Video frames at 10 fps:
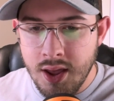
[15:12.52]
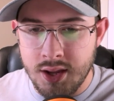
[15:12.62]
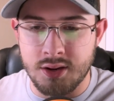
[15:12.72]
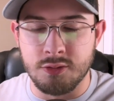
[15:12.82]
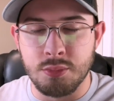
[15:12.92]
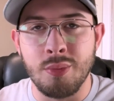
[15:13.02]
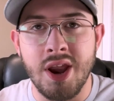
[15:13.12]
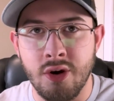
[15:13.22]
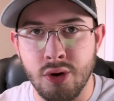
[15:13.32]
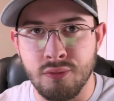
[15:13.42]
and is
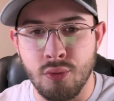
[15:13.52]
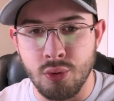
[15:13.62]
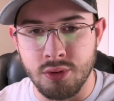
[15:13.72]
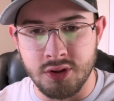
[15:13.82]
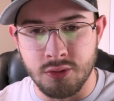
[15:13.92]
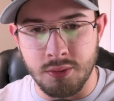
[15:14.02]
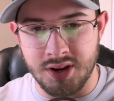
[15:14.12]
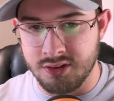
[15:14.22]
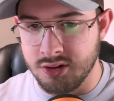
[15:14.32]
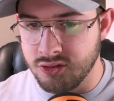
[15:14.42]
preparing for this
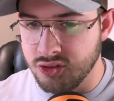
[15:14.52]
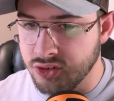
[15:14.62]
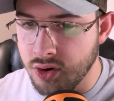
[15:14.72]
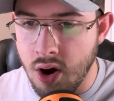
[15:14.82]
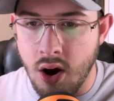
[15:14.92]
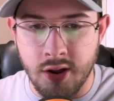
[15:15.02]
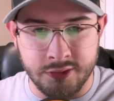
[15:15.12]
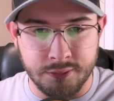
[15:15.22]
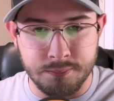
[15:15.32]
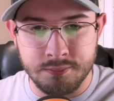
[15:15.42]
race. It is just
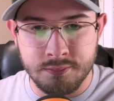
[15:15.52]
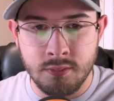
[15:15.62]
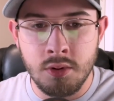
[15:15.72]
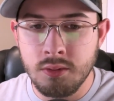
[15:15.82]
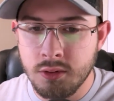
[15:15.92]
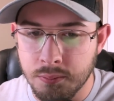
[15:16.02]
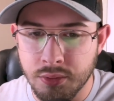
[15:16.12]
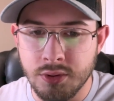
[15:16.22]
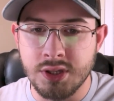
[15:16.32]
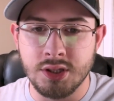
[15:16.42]
awesome.
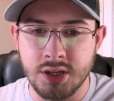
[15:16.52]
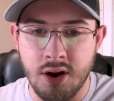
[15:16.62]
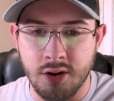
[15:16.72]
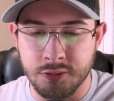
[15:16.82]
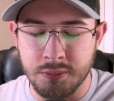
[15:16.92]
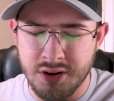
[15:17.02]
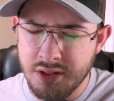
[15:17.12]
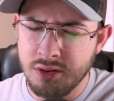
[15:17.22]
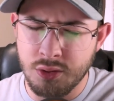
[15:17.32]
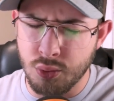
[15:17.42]
Completely awesome.
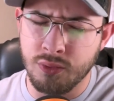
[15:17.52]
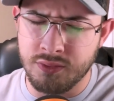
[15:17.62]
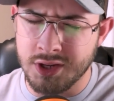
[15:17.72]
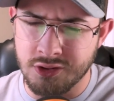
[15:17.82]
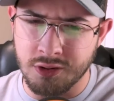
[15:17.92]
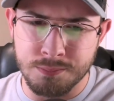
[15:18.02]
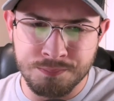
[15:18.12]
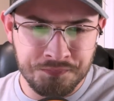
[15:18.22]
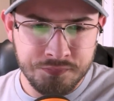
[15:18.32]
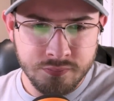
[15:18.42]
Another cool feature
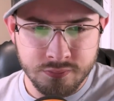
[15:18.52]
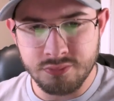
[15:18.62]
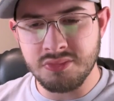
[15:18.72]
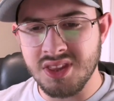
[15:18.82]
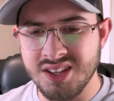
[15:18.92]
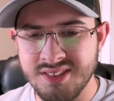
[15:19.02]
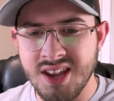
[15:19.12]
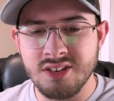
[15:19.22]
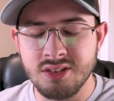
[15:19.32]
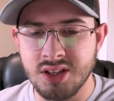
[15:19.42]
is
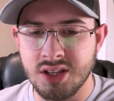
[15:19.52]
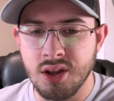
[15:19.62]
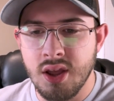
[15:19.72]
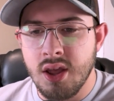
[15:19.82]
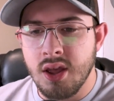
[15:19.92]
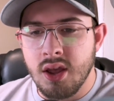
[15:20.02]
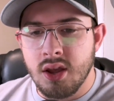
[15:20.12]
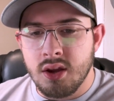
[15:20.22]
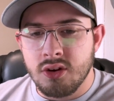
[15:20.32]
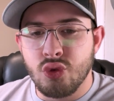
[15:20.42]
actually
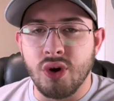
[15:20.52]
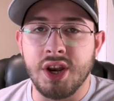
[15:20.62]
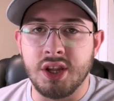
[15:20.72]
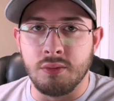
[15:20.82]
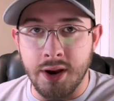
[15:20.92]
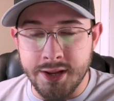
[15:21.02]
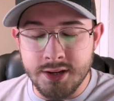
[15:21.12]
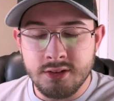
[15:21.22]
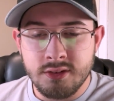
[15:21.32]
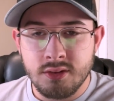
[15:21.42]
training
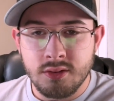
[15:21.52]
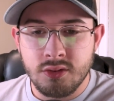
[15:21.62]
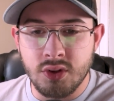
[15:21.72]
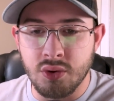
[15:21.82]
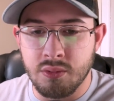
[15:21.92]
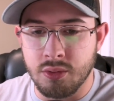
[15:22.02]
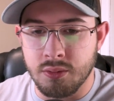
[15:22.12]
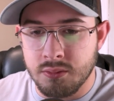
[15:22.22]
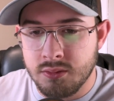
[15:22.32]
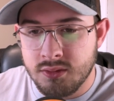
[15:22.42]
readiness. So it
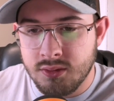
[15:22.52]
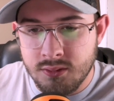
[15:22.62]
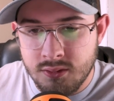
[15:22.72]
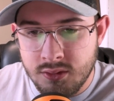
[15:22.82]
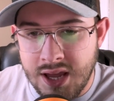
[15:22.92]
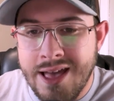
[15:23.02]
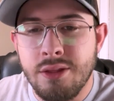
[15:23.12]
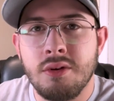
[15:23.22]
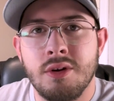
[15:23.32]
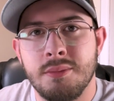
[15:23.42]
will
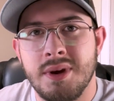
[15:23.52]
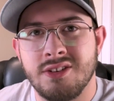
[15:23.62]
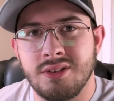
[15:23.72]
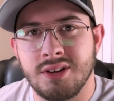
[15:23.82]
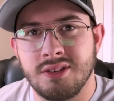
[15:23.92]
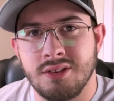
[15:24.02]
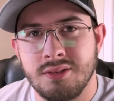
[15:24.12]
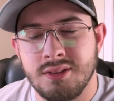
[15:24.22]
gather all the metrics